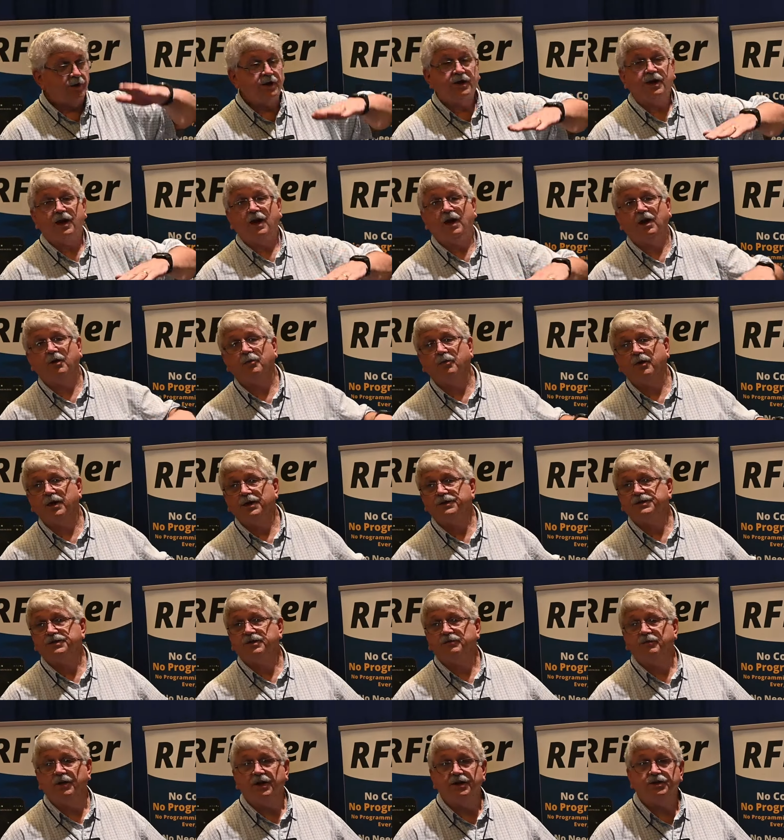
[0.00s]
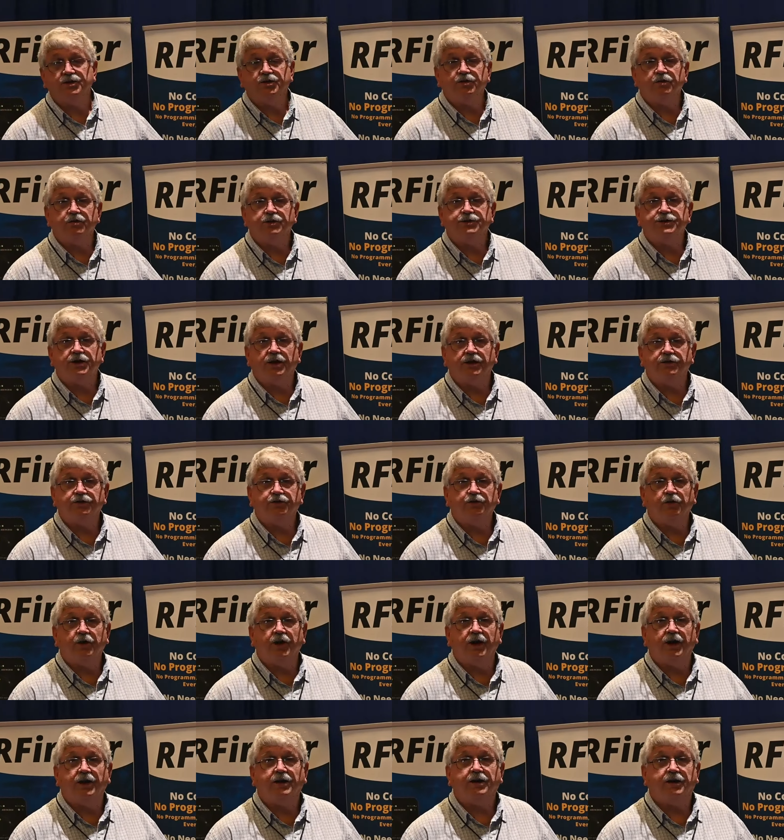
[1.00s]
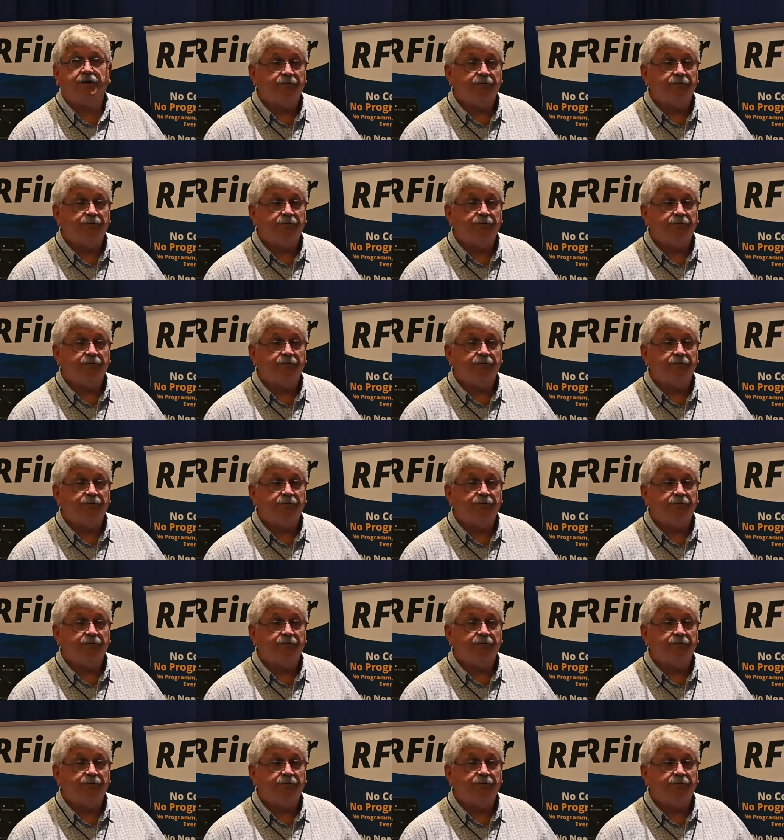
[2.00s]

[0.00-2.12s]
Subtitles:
recalibrates and makes sure it's on track.